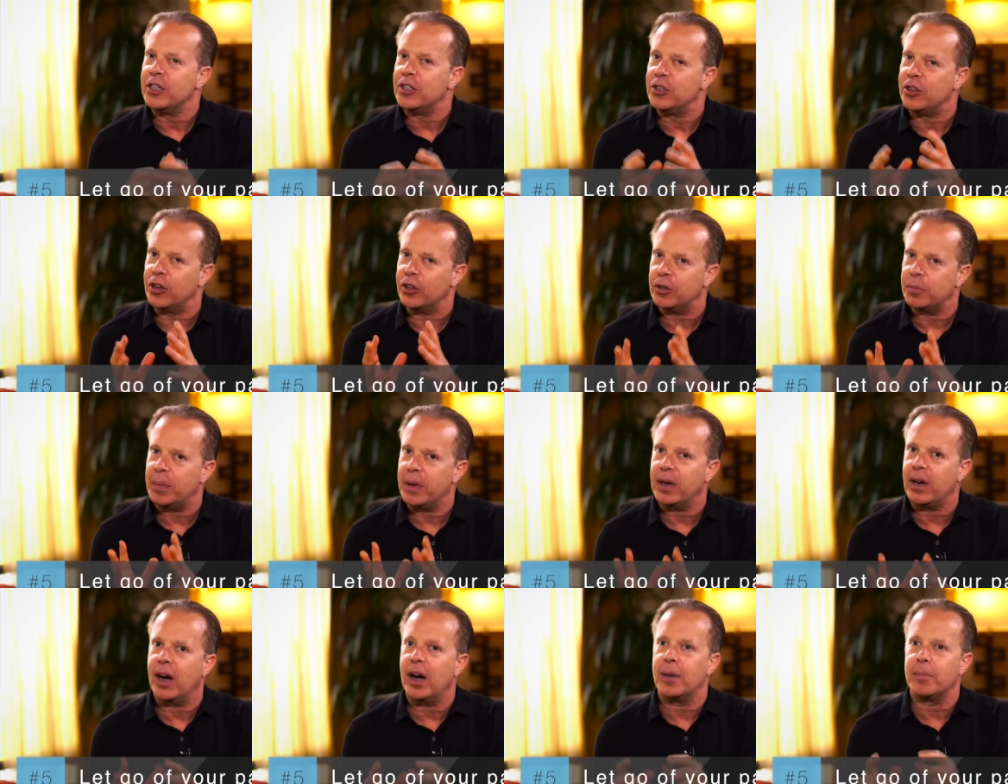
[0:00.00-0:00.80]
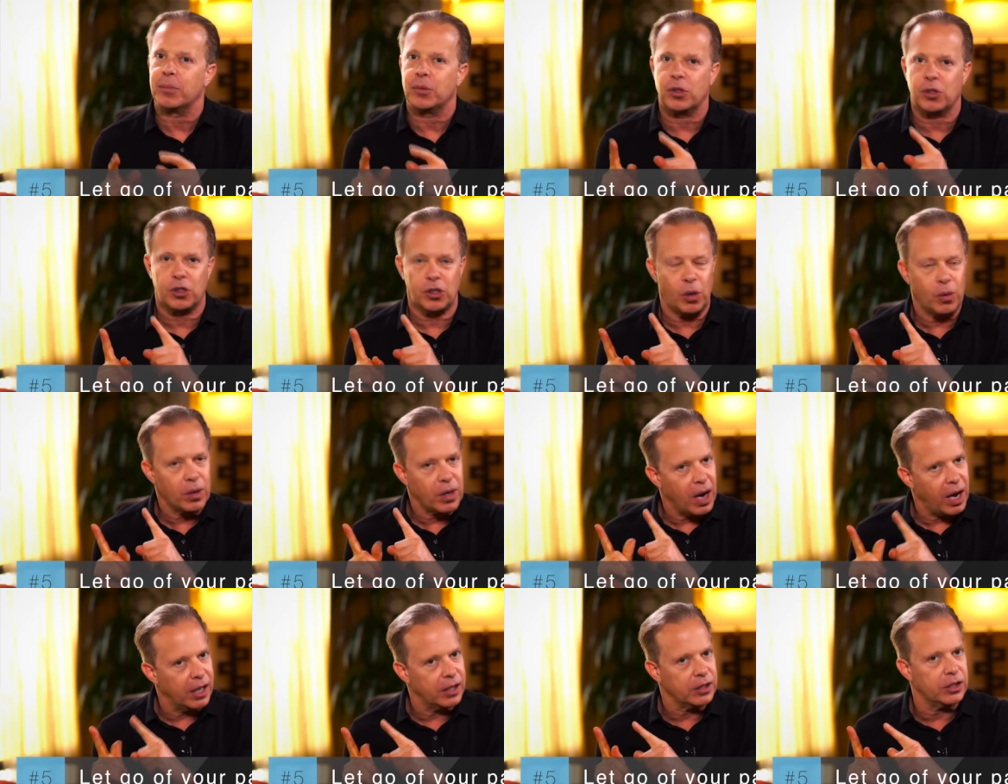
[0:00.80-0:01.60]
just become so
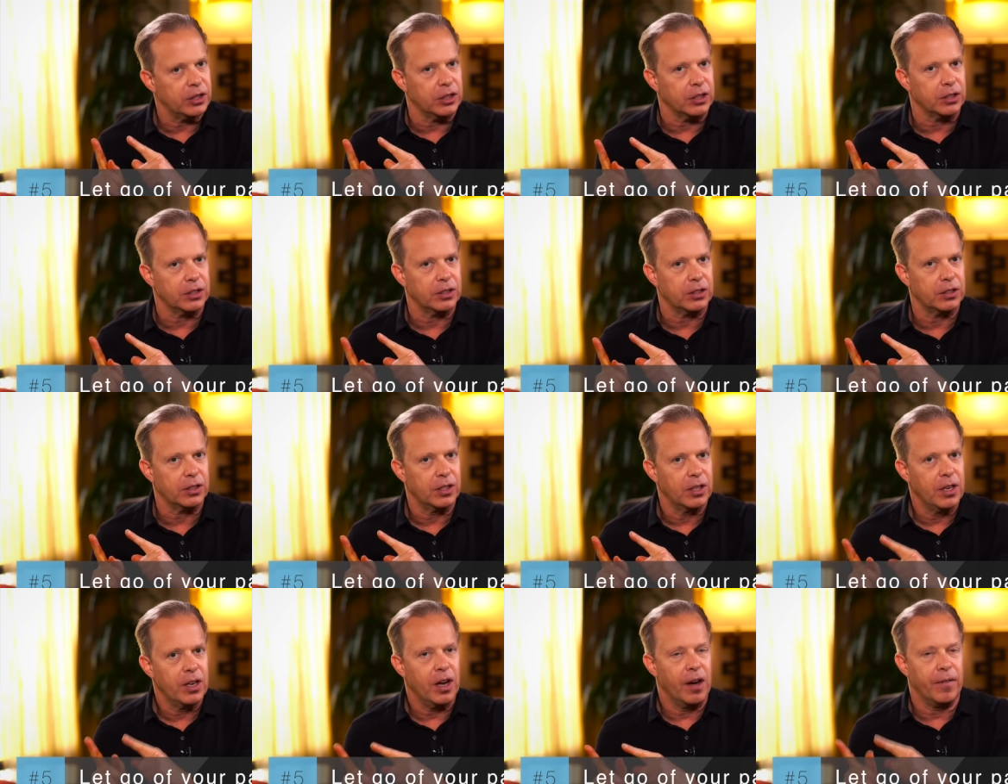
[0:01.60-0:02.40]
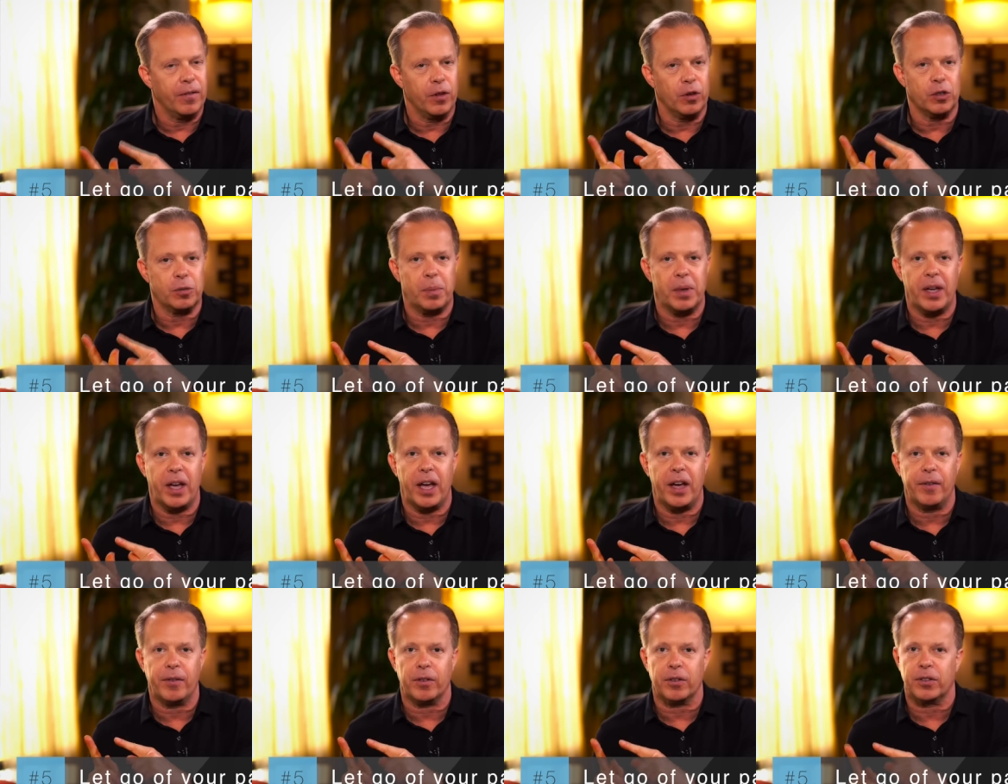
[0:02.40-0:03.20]
conscious of those
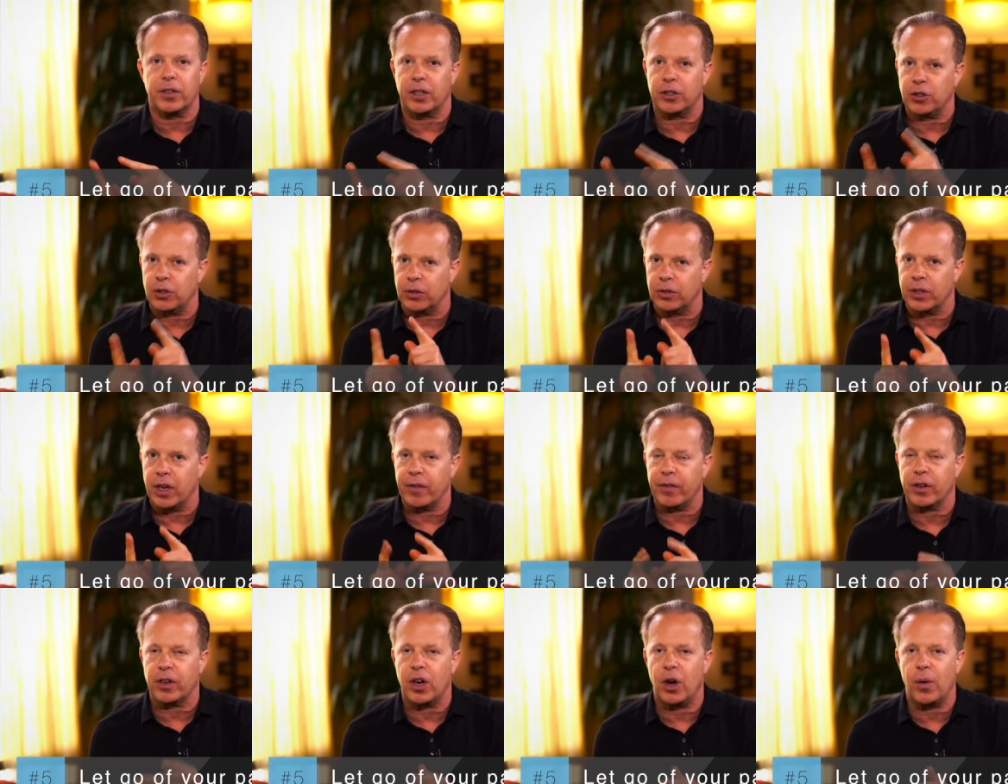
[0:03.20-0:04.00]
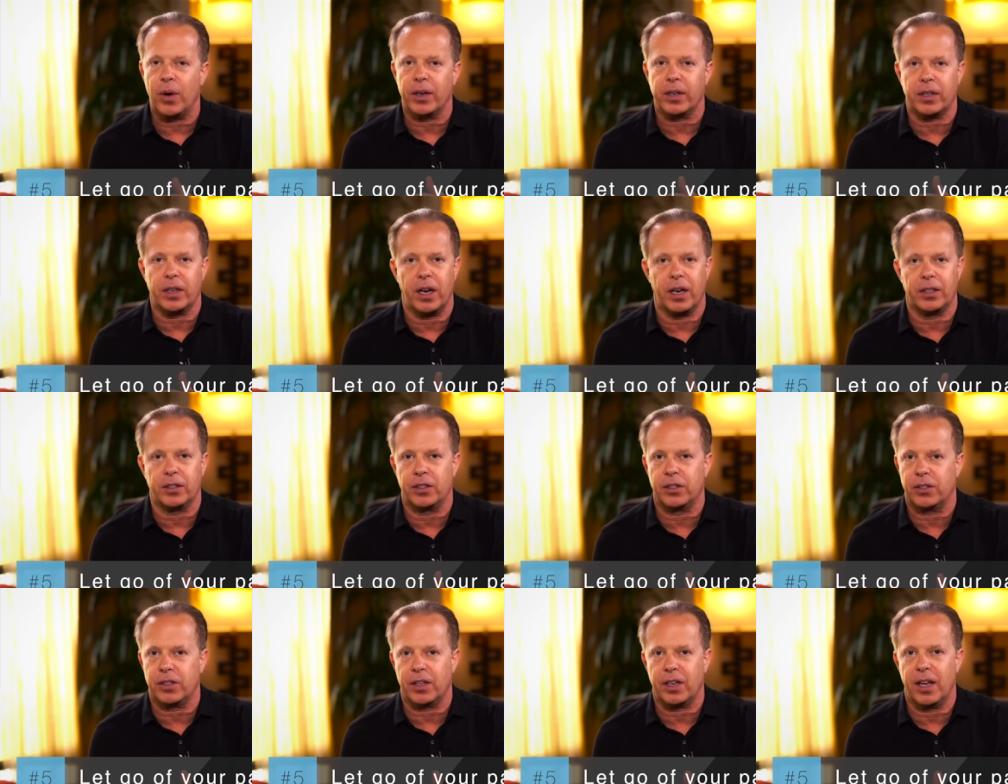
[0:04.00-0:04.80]
behaviors that you'll never go
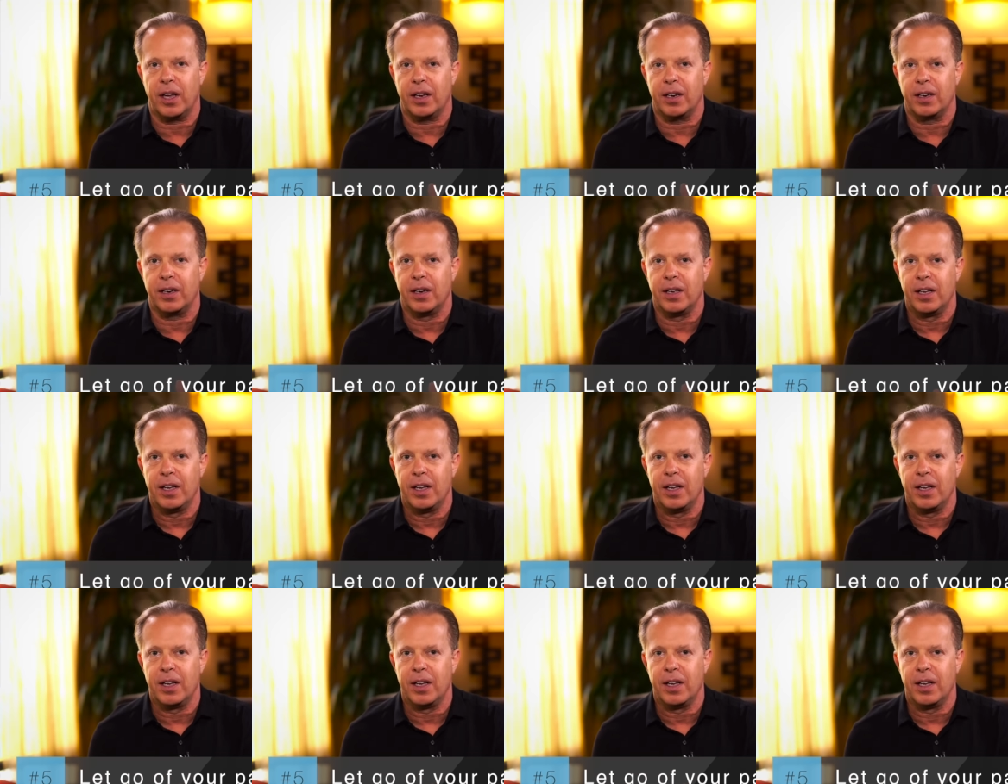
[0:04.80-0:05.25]
unconscious again.